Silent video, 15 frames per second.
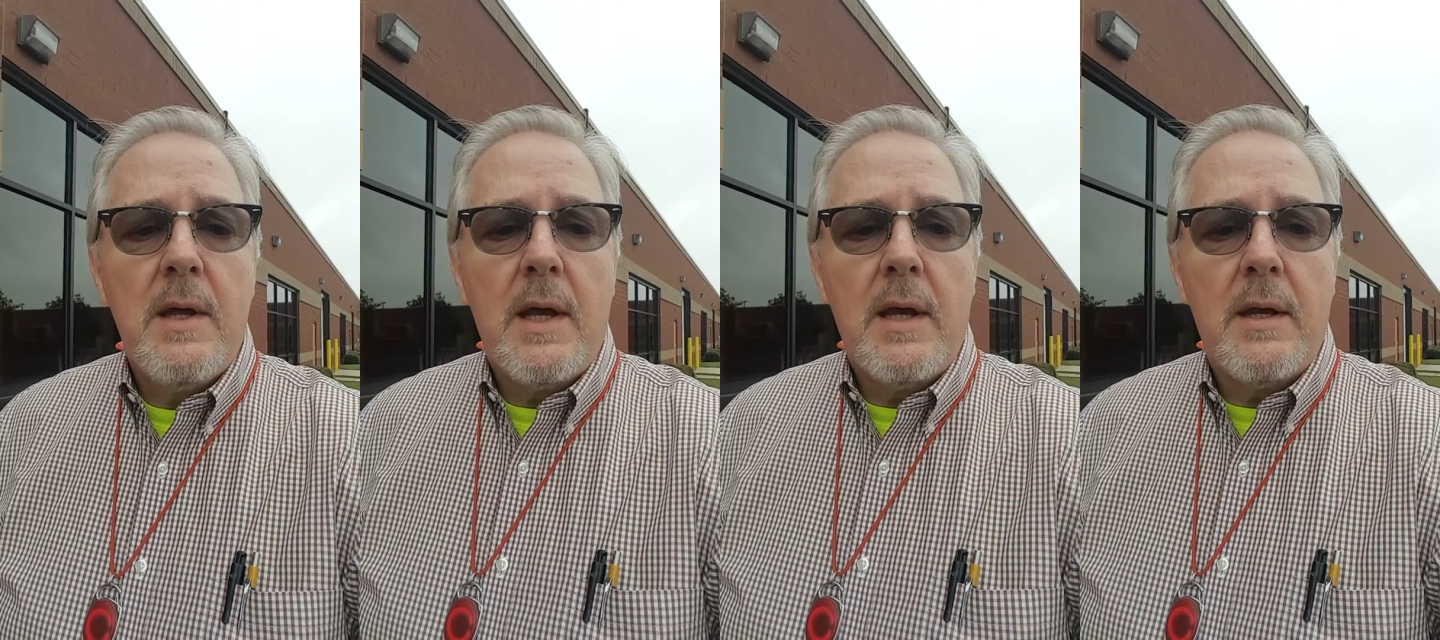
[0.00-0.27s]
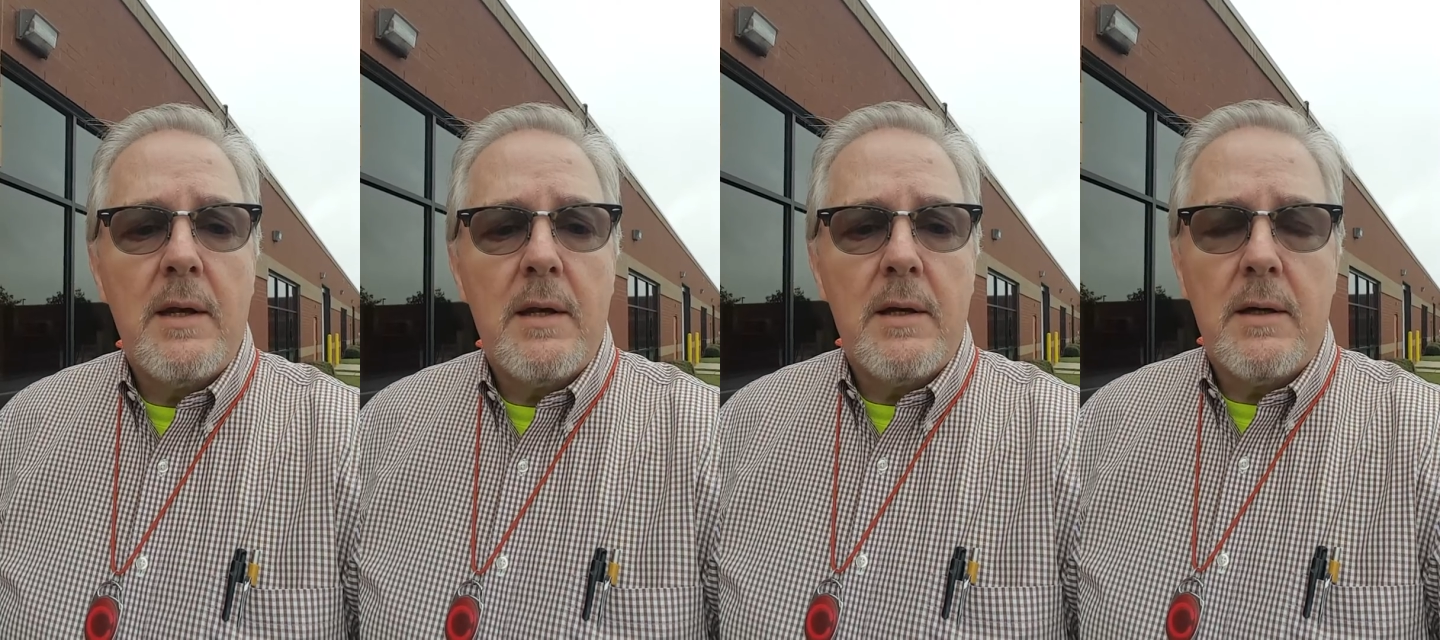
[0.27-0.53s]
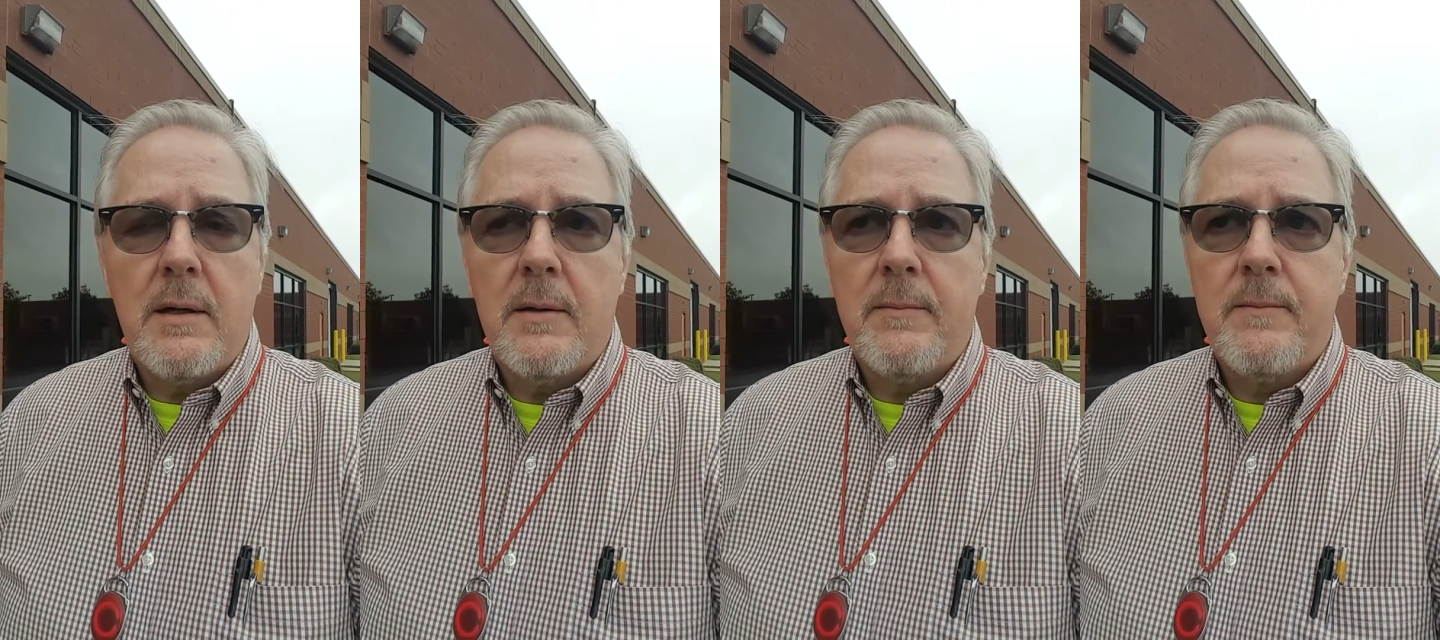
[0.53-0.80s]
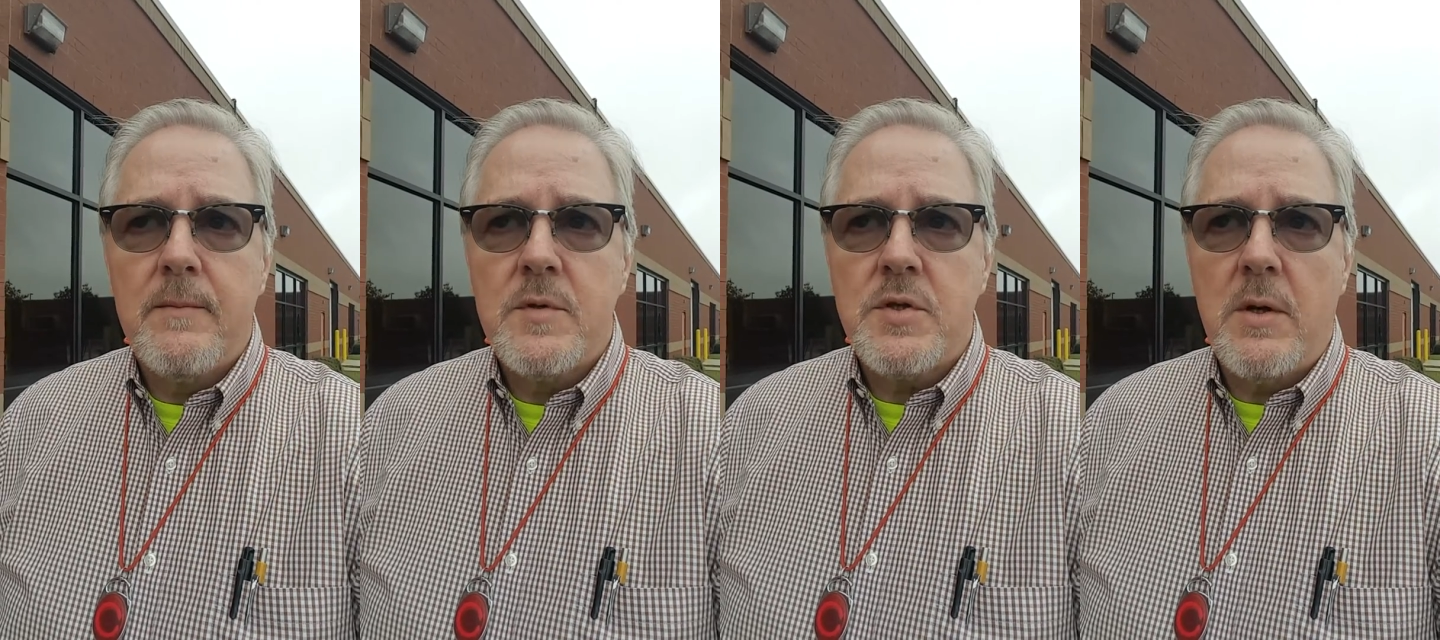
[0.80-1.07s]
and uh,
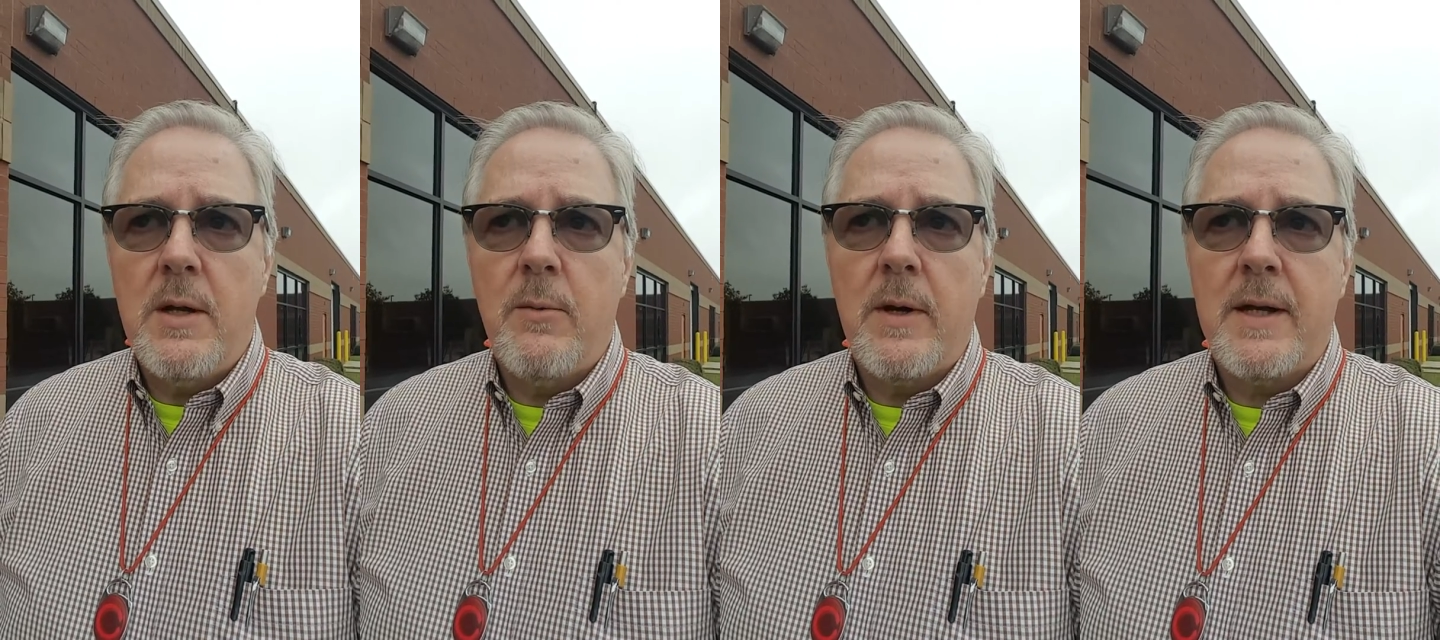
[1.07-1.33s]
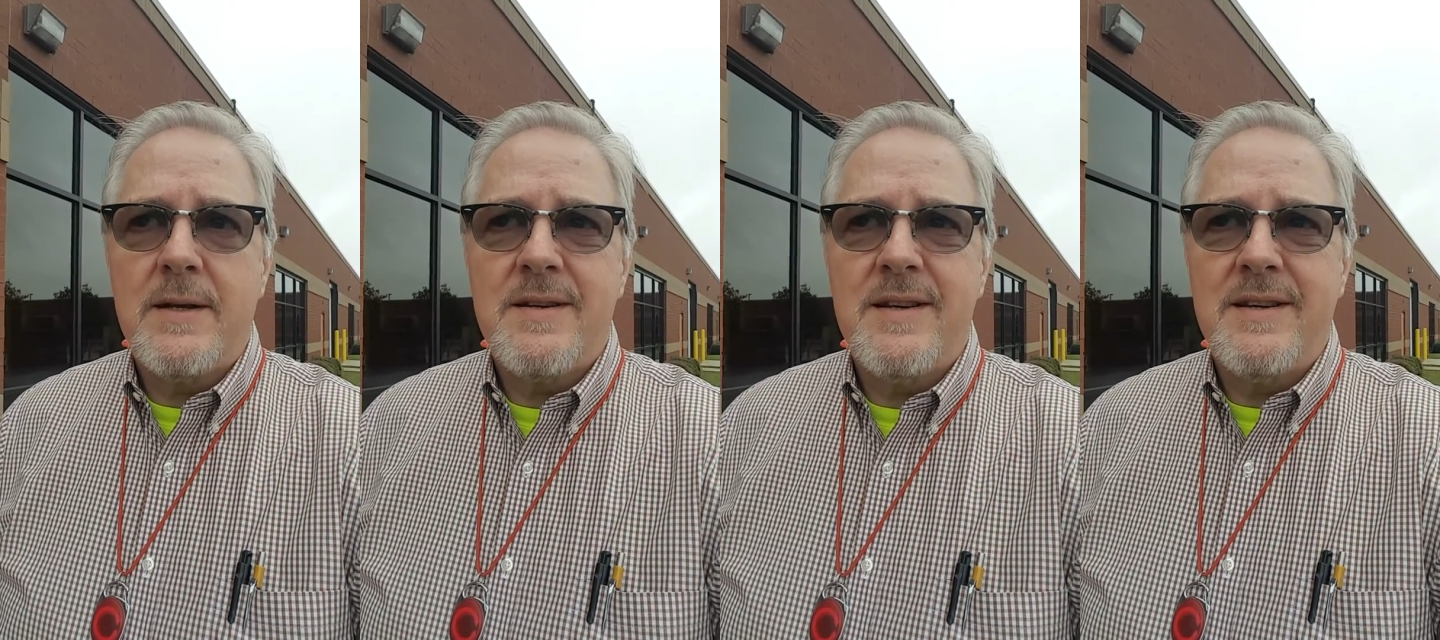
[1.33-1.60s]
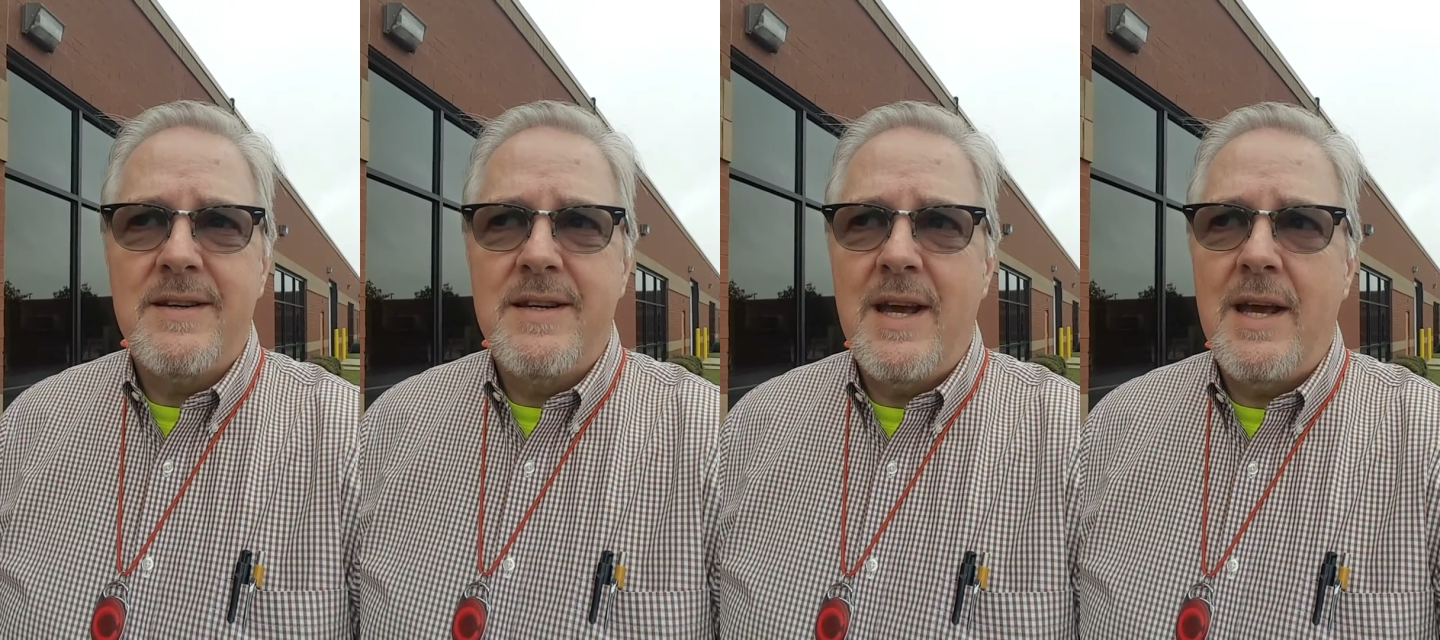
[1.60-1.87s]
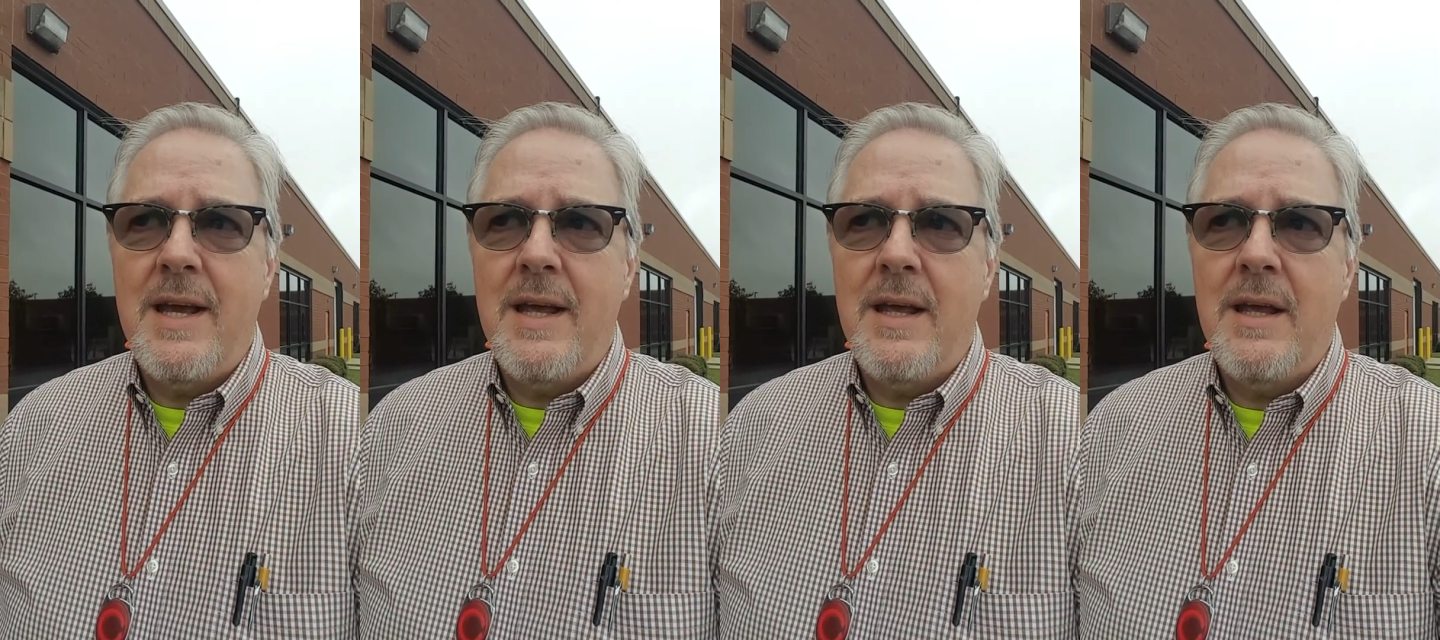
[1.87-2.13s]
so anyway,
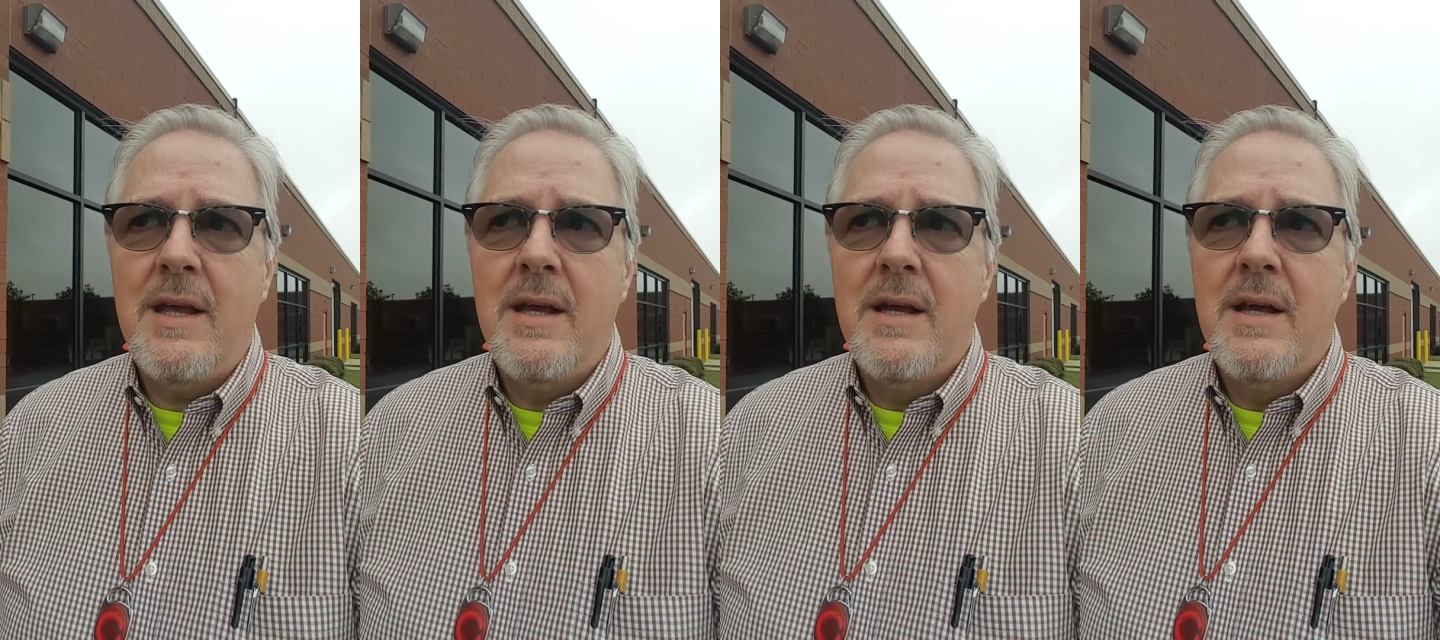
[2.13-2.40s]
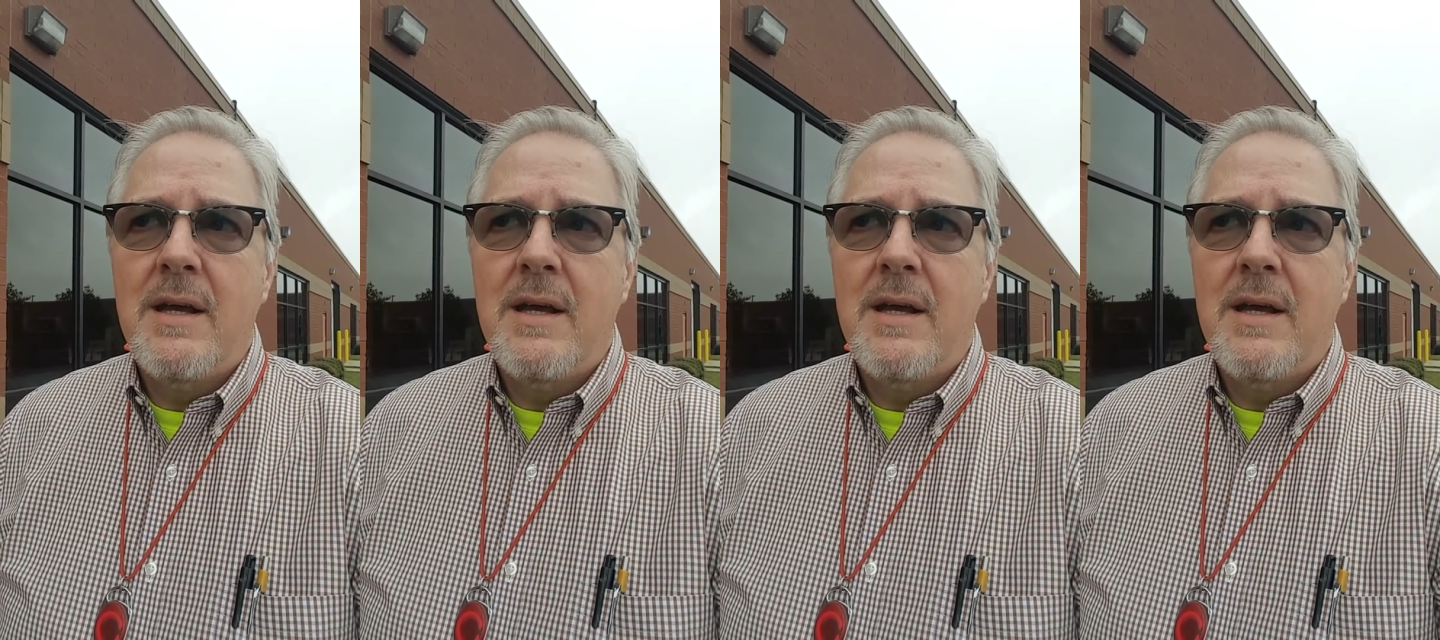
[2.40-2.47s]
today.